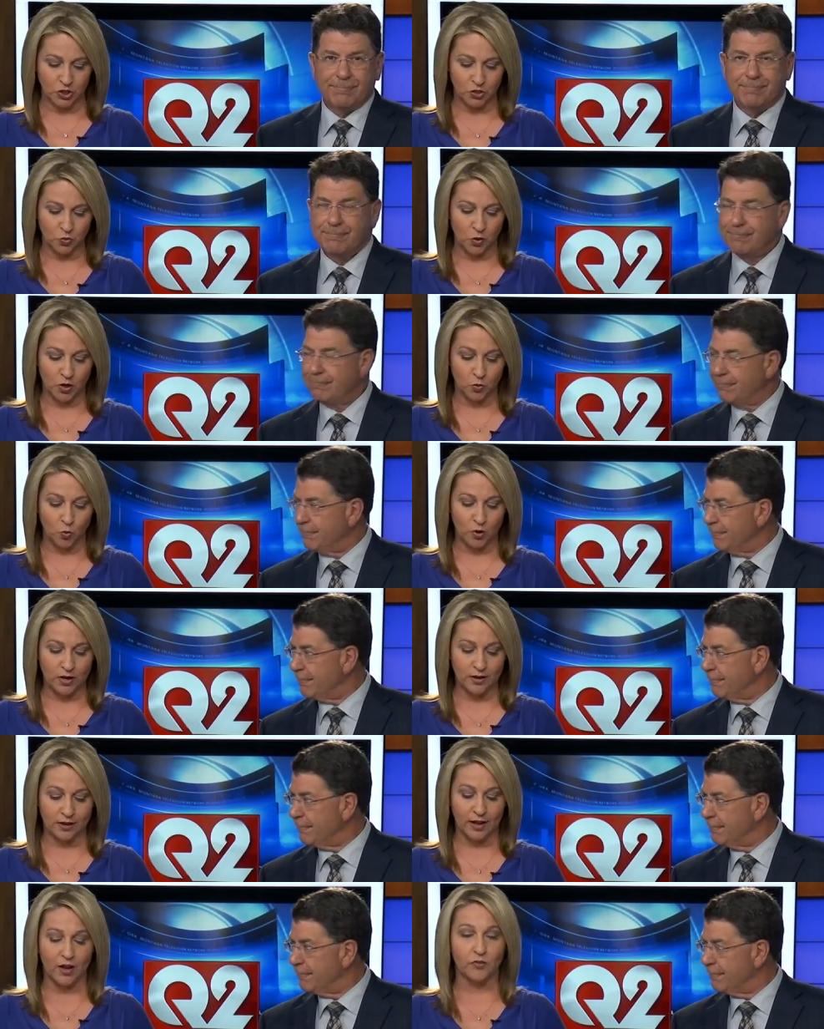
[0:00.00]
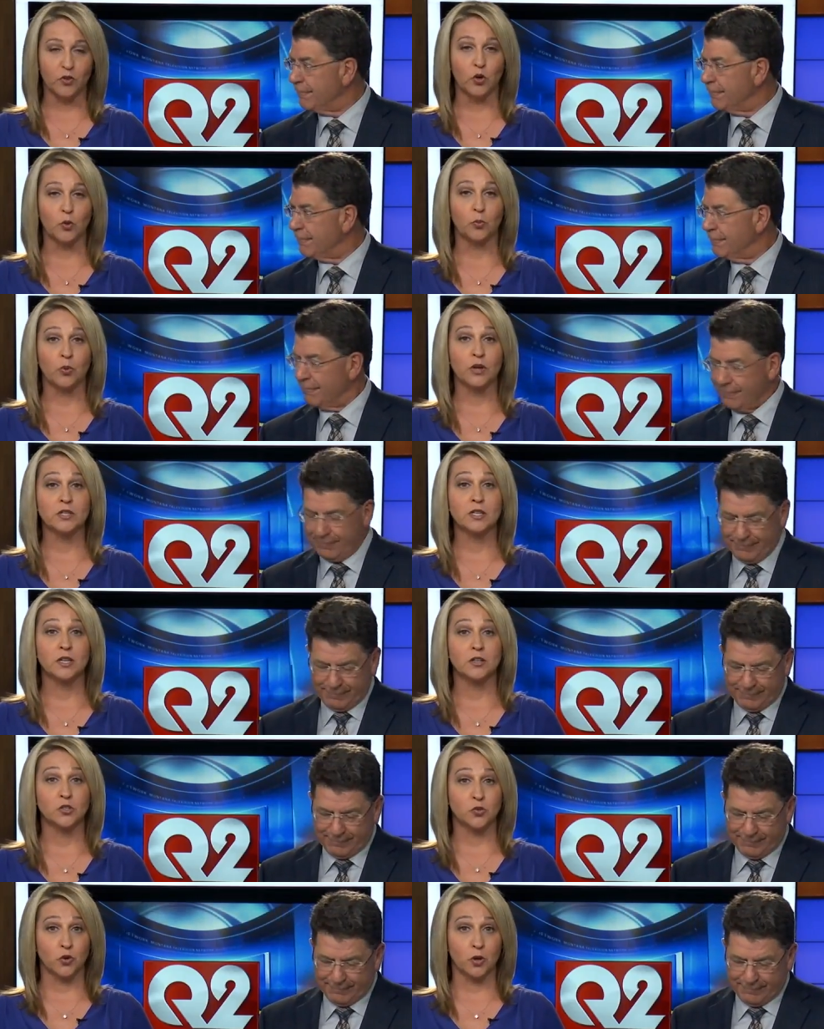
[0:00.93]
Speaker 1: Just one week after
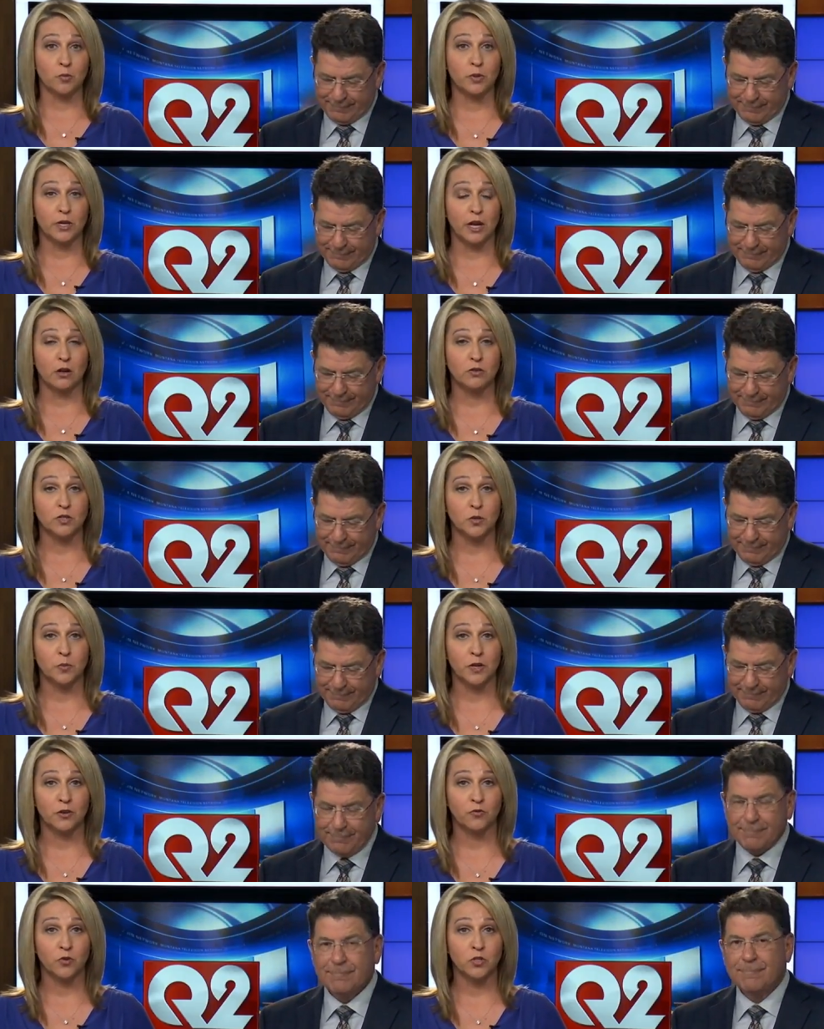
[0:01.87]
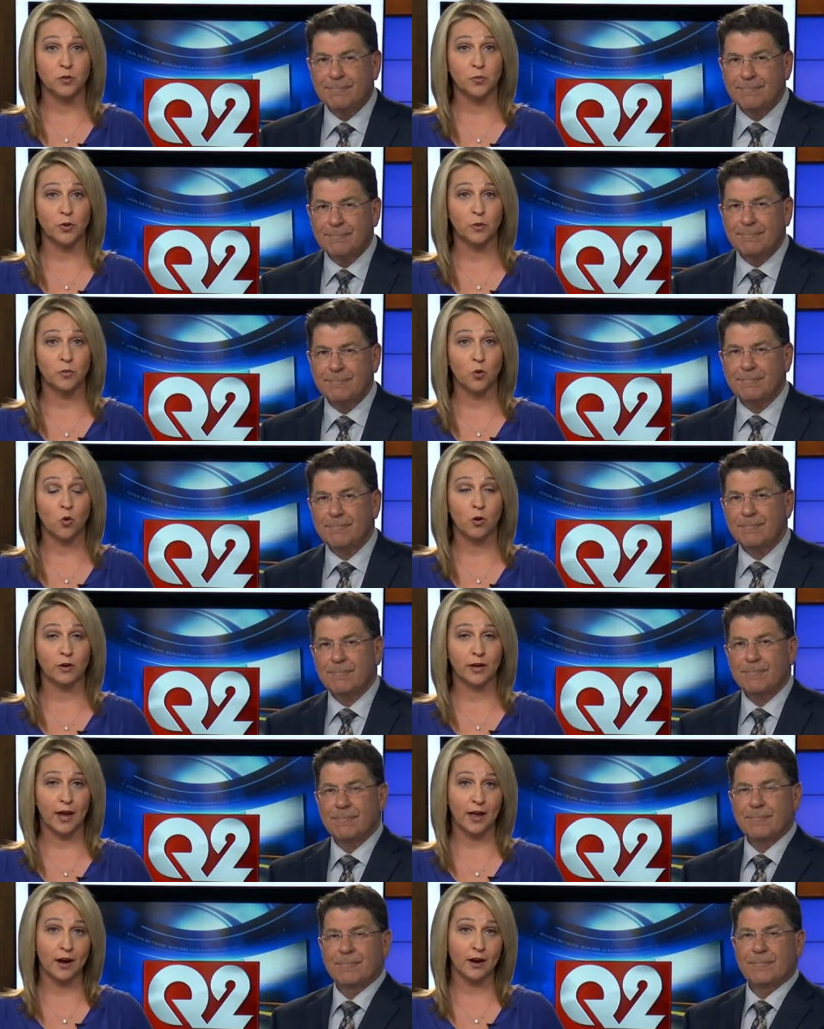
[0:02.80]
President Trump announced the pick for Supreme
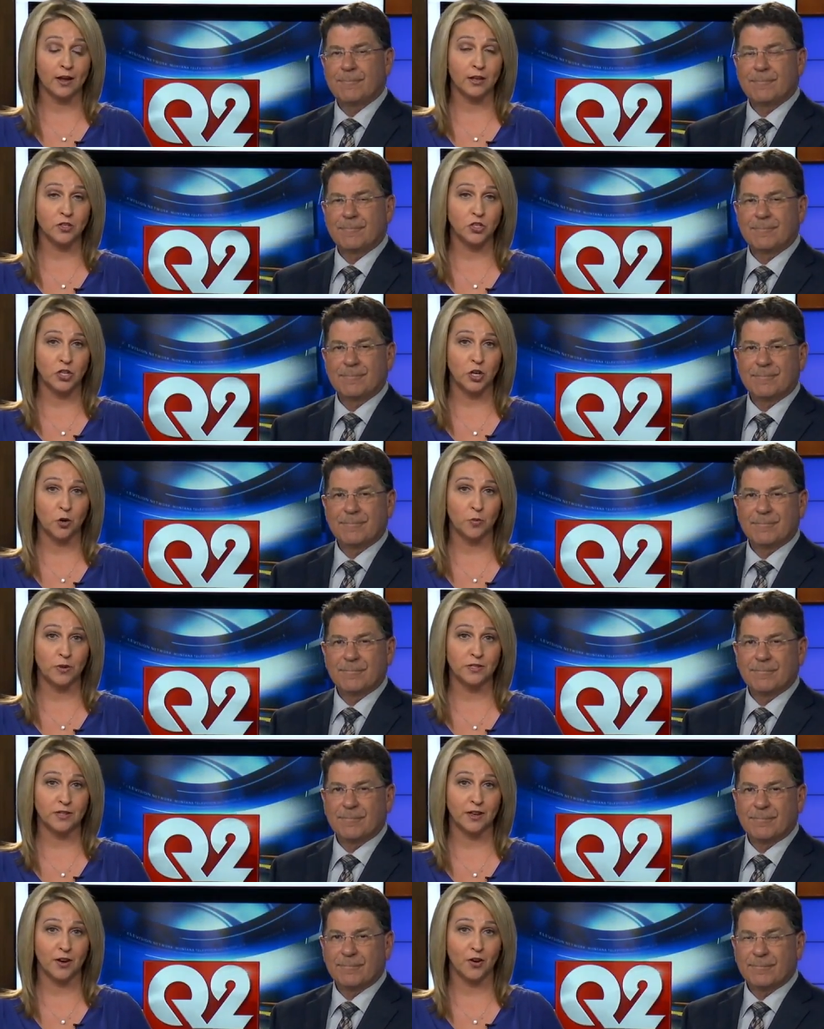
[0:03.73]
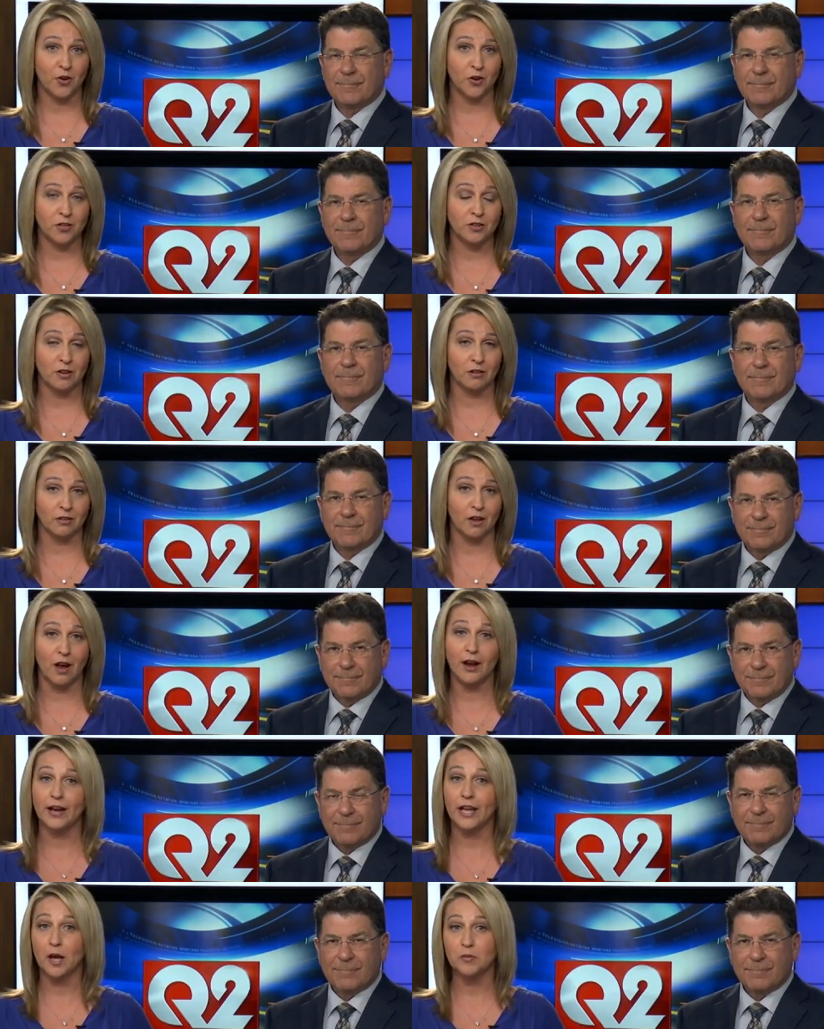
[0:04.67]
Court candidate, GOP senators are
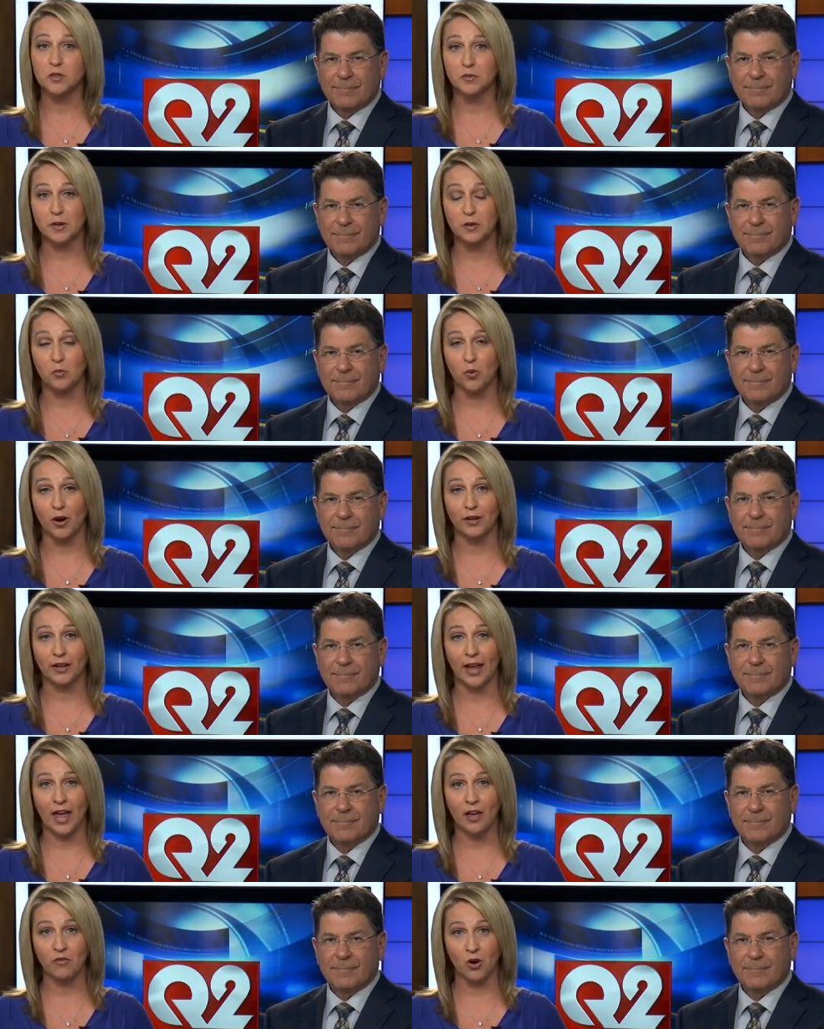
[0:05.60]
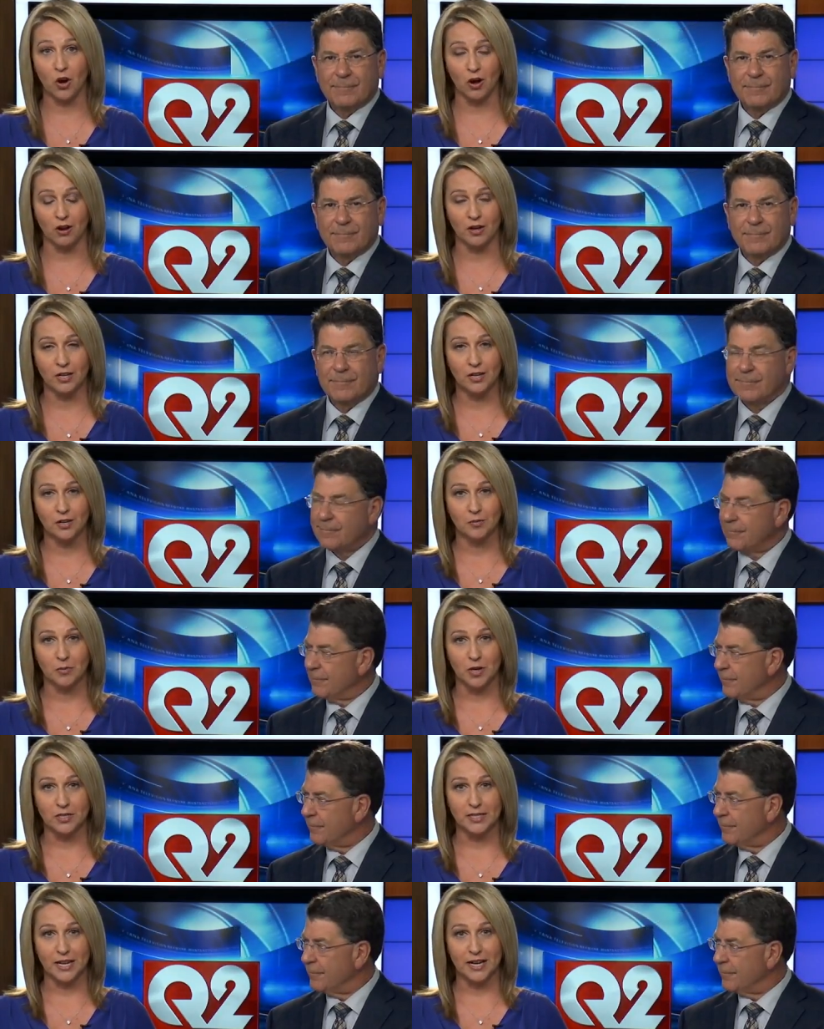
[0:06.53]
lining up to meet Brett Kavanaugh.
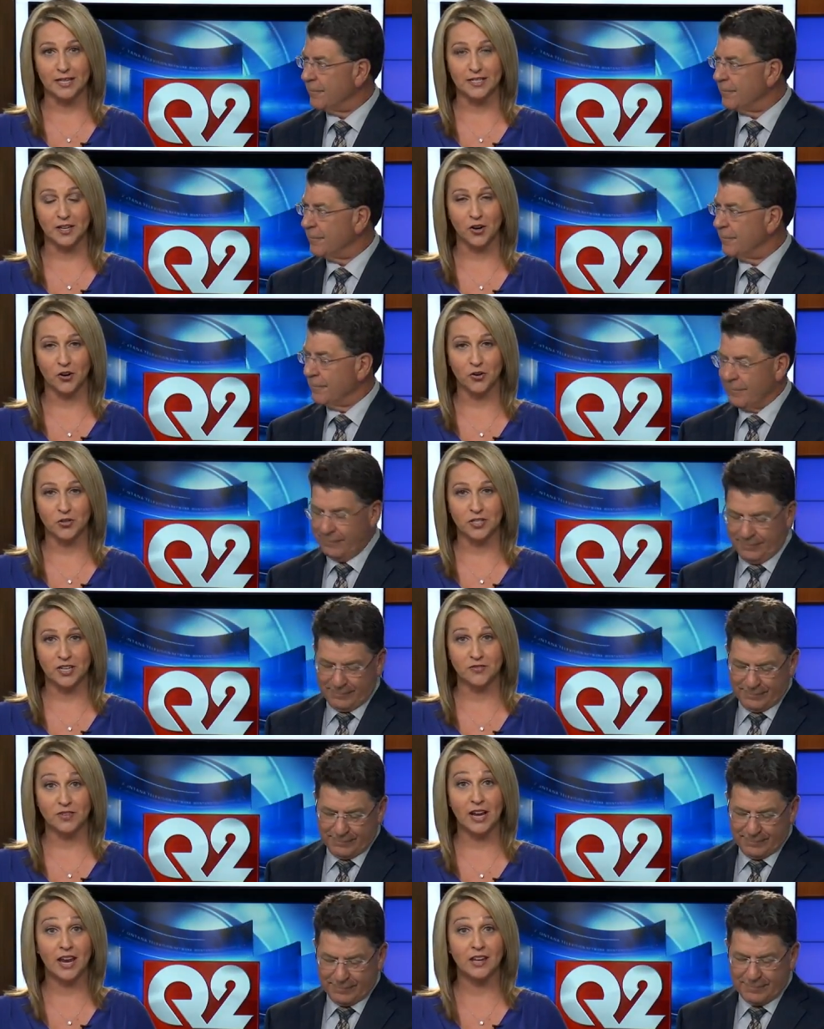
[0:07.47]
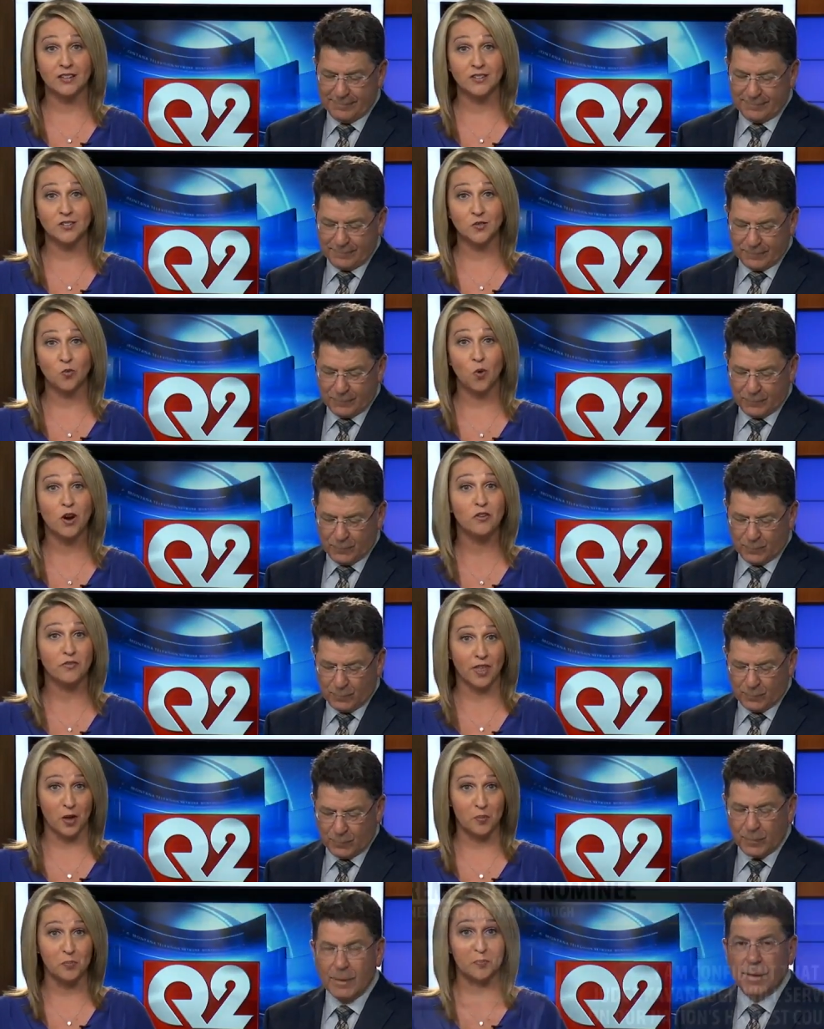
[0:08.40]
Montana Senator Steve Daines, one
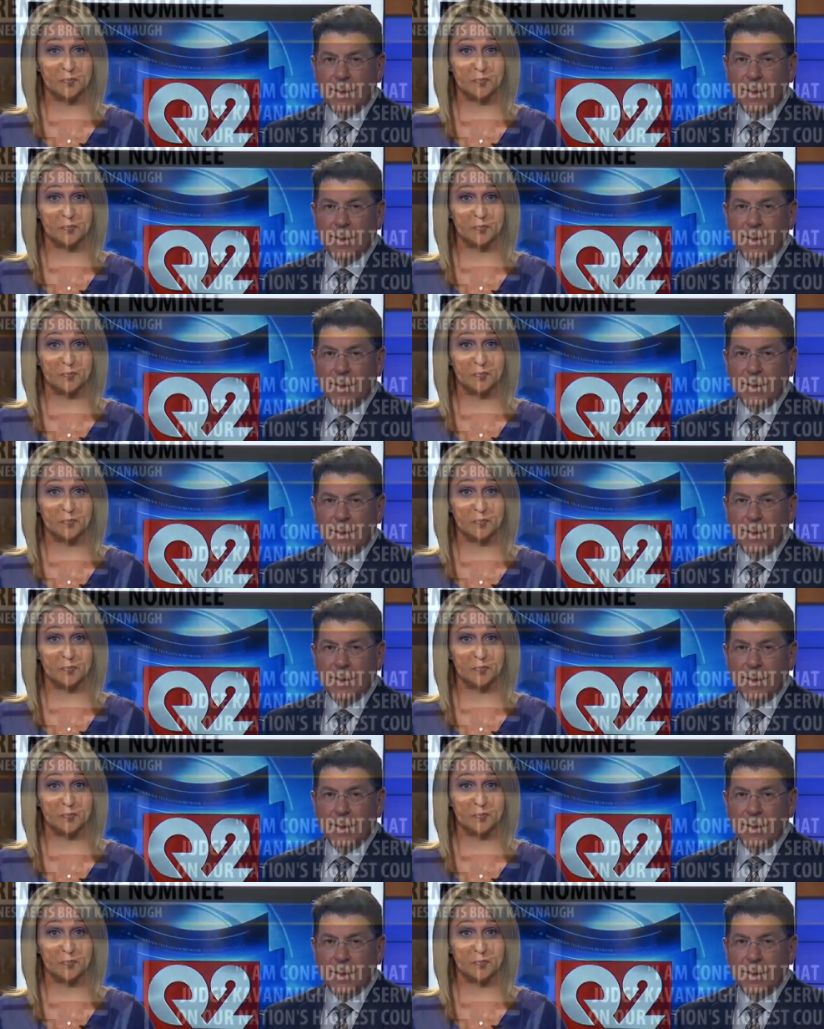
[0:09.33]
of them.